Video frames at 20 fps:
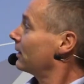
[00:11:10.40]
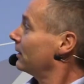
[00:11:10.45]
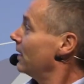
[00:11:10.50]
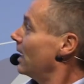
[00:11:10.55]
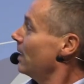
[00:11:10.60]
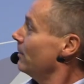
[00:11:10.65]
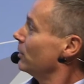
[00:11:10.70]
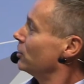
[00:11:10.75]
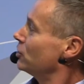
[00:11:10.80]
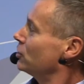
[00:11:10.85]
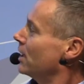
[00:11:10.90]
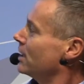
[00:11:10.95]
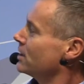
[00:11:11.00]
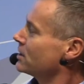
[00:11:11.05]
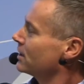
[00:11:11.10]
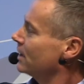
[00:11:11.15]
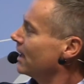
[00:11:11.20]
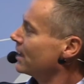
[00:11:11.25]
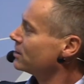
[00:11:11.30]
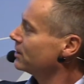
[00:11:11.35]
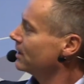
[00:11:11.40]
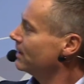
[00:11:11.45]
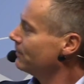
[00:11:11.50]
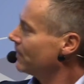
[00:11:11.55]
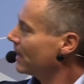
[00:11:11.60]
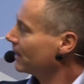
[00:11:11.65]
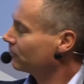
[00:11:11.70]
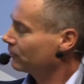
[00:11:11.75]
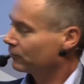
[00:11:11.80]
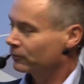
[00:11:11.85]
climate change can actually
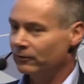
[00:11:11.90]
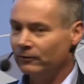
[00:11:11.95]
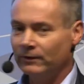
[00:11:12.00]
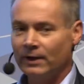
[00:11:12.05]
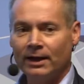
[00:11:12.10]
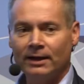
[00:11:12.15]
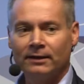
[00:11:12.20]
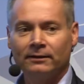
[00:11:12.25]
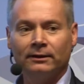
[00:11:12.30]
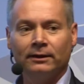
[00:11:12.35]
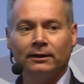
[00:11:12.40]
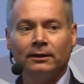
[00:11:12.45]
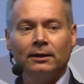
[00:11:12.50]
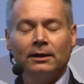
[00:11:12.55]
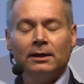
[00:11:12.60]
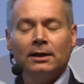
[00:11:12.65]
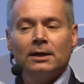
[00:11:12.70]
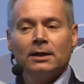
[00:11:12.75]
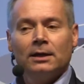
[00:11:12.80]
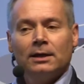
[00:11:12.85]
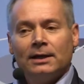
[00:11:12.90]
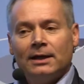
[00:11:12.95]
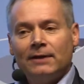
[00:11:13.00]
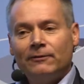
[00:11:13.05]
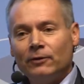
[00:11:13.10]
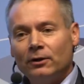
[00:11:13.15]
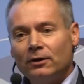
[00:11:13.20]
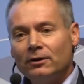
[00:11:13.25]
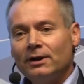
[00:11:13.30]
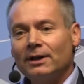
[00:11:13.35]
impact on society. If
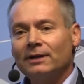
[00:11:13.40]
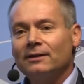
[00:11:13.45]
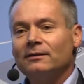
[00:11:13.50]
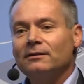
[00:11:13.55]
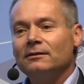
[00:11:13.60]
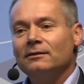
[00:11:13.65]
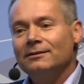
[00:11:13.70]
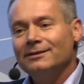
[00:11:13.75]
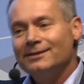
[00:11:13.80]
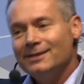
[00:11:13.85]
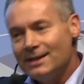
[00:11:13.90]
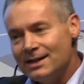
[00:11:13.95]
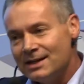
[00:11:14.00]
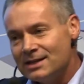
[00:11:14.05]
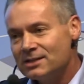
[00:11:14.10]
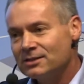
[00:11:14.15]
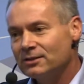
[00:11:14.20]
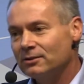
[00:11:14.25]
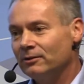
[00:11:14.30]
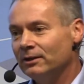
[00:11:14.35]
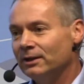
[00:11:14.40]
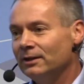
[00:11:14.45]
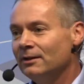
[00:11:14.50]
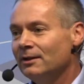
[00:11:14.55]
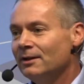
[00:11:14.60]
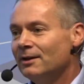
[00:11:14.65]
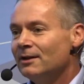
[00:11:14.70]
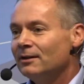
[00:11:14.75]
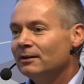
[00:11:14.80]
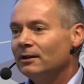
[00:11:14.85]
you look at history,
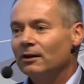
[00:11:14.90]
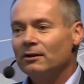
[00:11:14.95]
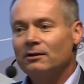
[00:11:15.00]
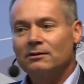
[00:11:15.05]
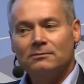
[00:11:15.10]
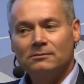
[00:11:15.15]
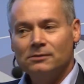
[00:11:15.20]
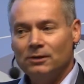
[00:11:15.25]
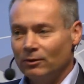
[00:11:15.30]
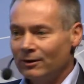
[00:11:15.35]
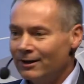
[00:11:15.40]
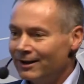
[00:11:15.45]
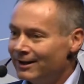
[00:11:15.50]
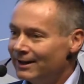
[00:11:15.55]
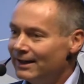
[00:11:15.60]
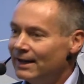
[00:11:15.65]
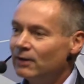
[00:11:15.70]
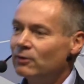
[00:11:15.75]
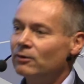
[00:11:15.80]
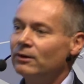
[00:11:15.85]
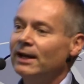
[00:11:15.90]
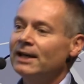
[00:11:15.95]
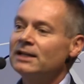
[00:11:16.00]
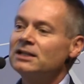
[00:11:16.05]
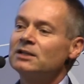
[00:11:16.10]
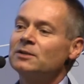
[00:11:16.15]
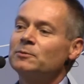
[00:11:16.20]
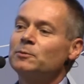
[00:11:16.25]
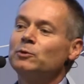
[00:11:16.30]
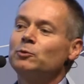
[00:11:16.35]
there are, you know, clear
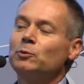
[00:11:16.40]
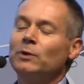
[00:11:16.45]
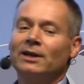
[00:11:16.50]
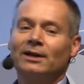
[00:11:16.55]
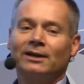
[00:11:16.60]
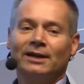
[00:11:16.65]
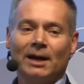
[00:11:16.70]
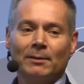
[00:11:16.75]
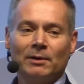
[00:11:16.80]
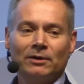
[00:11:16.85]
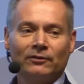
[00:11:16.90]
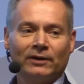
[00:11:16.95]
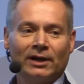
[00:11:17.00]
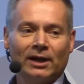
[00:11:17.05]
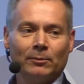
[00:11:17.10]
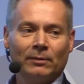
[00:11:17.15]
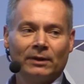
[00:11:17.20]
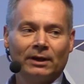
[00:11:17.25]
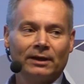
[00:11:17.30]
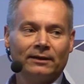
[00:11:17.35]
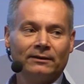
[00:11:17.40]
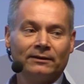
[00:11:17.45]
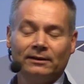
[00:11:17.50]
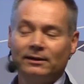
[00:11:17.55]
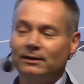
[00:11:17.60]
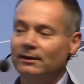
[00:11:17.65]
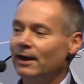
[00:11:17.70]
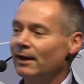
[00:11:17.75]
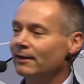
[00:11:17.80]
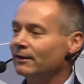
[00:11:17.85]
connections between climate
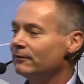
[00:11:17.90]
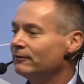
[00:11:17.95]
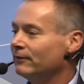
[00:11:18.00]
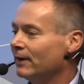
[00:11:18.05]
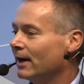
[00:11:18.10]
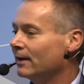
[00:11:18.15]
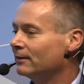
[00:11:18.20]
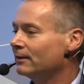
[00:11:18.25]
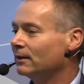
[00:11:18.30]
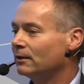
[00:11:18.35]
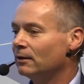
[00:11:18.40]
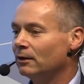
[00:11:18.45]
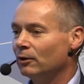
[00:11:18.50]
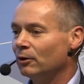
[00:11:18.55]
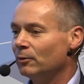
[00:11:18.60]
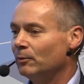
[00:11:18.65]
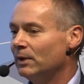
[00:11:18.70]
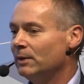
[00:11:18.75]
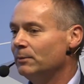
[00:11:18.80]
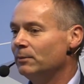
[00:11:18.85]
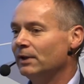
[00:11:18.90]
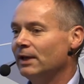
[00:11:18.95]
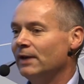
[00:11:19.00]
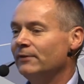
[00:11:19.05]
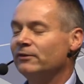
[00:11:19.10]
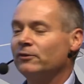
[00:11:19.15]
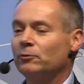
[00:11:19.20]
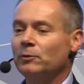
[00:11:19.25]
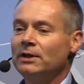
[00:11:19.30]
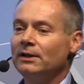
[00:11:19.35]
variability and the fact that a lot of people left
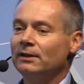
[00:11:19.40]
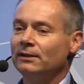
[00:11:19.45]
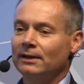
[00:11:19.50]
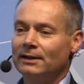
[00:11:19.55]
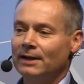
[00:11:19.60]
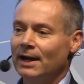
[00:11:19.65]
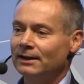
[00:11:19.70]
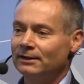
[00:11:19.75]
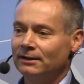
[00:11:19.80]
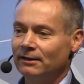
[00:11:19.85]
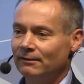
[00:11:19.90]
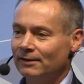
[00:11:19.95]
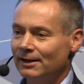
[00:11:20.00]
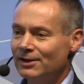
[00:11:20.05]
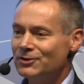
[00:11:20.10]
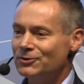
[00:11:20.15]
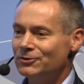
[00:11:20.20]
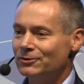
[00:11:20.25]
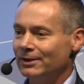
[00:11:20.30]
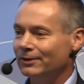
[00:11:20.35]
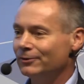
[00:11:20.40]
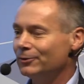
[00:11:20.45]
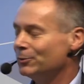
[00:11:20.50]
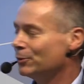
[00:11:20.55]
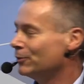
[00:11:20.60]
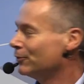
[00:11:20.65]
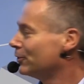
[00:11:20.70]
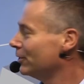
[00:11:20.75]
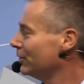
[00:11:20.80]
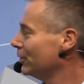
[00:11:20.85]
Sweden in the 19th century to
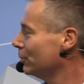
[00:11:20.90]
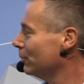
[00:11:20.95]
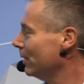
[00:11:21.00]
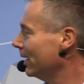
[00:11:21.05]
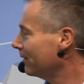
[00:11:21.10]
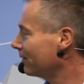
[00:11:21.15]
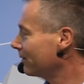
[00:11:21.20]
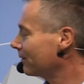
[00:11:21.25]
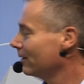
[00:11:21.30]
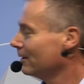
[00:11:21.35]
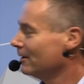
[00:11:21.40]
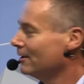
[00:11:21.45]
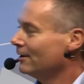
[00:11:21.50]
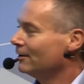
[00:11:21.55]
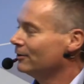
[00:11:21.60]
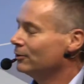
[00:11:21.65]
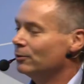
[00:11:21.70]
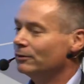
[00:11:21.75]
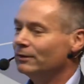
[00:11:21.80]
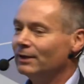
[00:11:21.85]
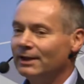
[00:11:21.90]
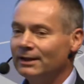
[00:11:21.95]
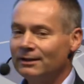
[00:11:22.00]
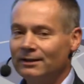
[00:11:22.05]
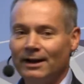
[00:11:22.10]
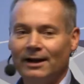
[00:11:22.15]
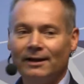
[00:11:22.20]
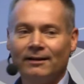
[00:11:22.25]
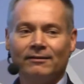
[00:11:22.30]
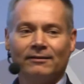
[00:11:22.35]
move to the US during the
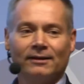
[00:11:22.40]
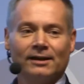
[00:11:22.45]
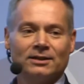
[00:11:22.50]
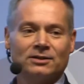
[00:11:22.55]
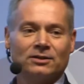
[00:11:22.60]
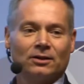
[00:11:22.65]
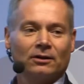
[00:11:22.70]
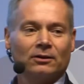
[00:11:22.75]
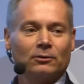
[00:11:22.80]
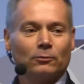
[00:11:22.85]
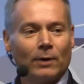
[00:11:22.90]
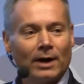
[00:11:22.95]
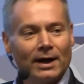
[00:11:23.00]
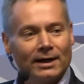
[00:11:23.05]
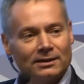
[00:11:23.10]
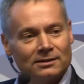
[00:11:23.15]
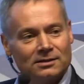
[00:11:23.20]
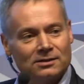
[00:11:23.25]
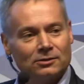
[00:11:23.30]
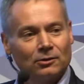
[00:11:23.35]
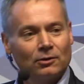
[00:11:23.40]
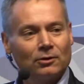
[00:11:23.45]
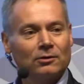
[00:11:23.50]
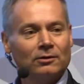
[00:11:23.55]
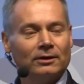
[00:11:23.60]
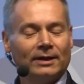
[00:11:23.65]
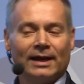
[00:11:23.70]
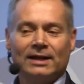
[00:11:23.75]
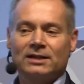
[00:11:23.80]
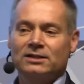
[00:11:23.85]
Little Ice Age. There are quite strong
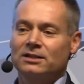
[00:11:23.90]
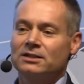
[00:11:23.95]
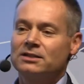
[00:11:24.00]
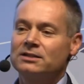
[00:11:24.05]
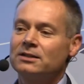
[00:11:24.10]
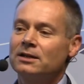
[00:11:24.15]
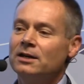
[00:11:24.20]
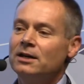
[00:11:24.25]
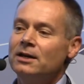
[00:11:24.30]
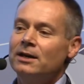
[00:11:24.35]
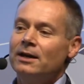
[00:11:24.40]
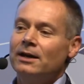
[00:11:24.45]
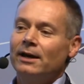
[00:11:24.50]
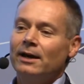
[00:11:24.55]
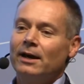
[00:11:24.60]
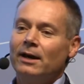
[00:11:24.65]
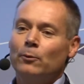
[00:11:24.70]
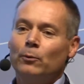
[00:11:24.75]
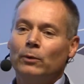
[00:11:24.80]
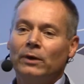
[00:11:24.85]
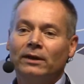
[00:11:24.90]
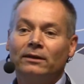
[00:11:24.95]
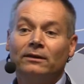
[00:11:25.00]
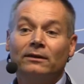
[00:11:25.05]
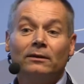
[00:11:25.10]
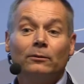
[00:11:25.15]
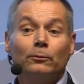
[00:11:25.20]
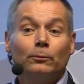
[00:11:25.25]
connections with,